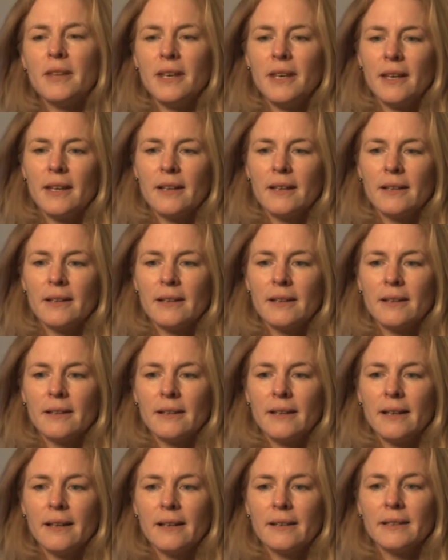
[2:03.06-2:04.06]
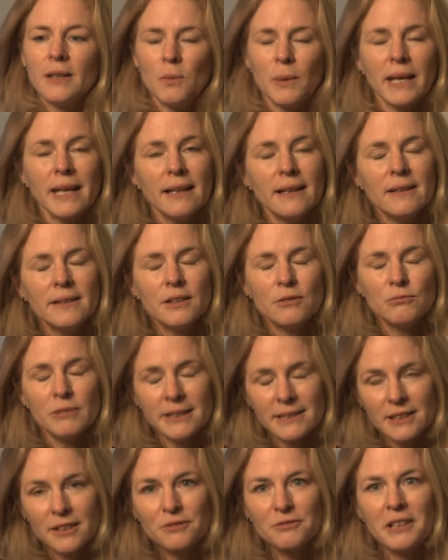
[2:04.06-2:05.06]
the, uh, that we, the
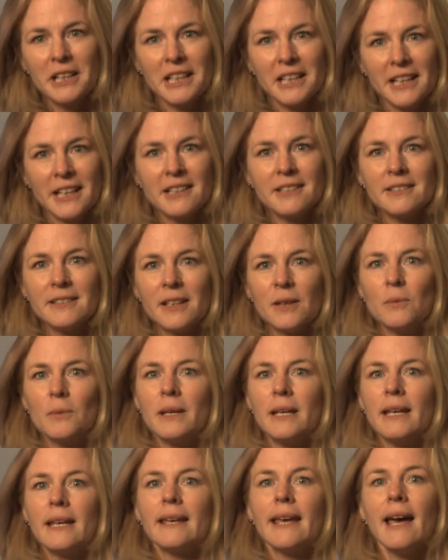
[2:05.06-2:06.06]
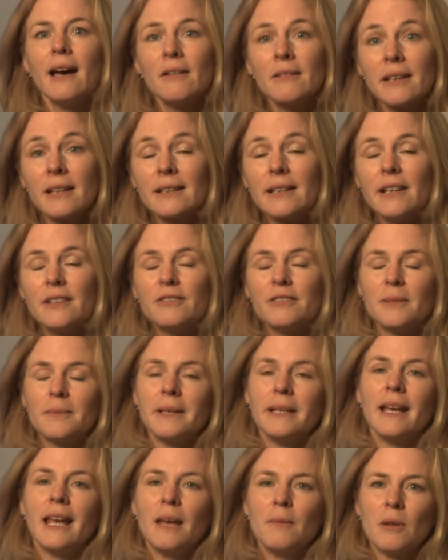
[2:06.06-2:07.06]
risk of radiation that we calculate from
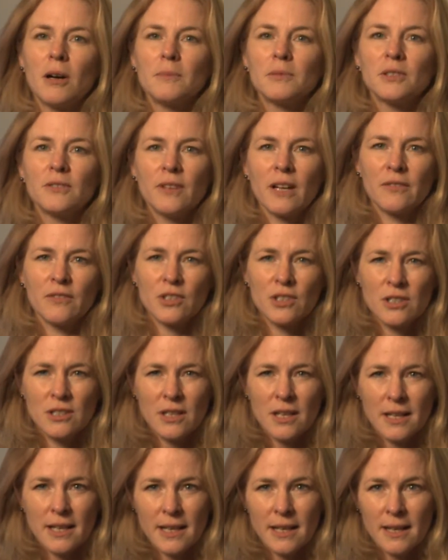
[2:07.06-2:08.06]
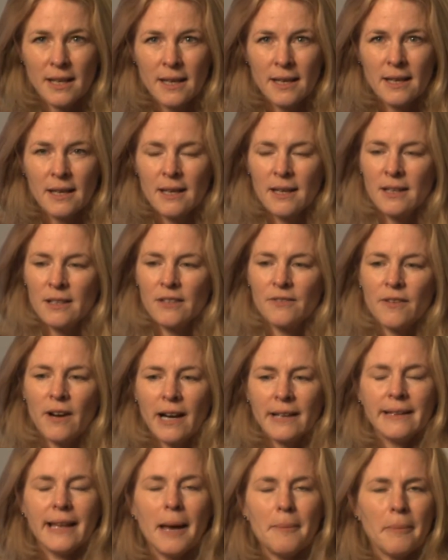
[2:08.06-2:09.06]
the A-bomb survivor study,
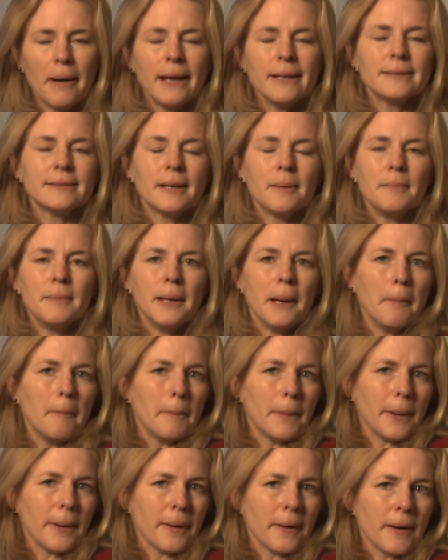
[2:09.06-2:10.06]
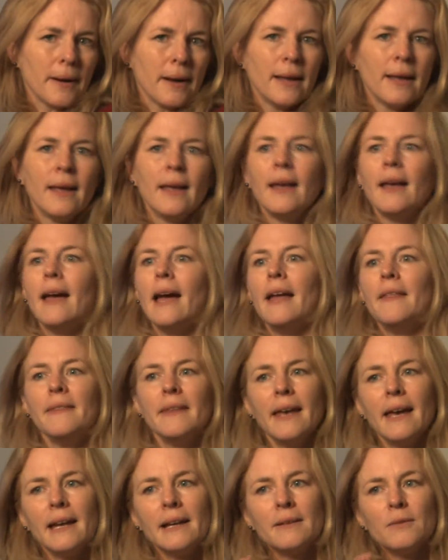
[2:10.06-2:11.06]
divide that by some number,
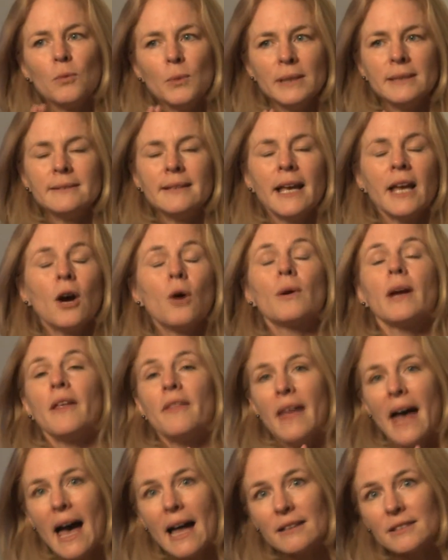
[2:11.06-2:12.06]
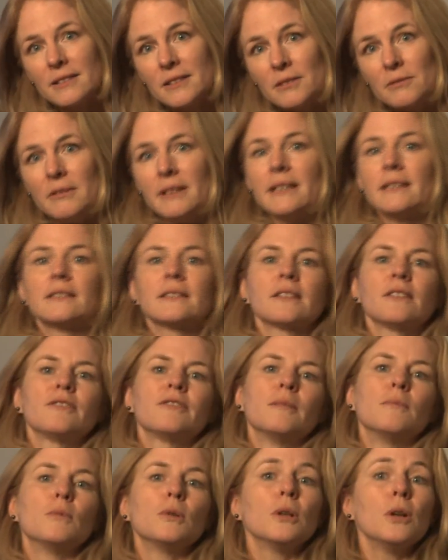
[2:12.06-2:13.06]
and then we say, okay, that's the risk
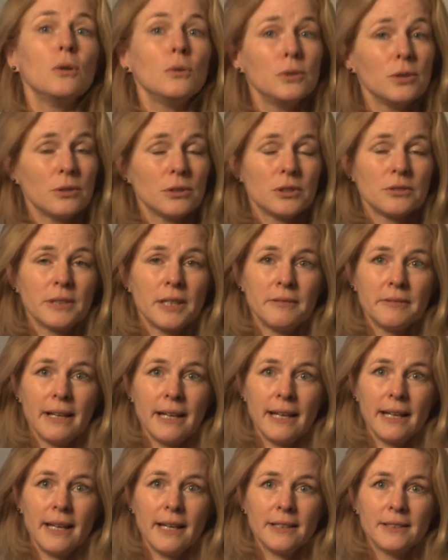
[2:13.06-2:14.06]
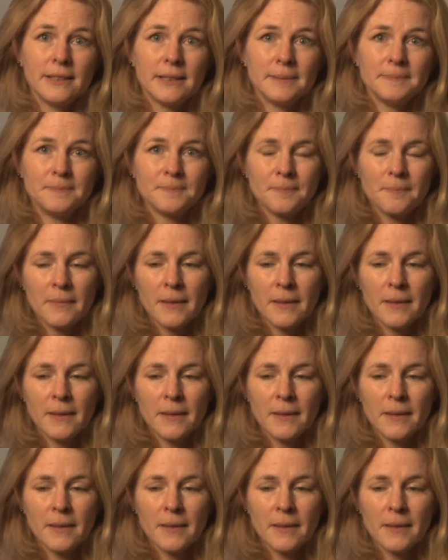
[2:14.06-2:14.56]
from low dose rate radiation.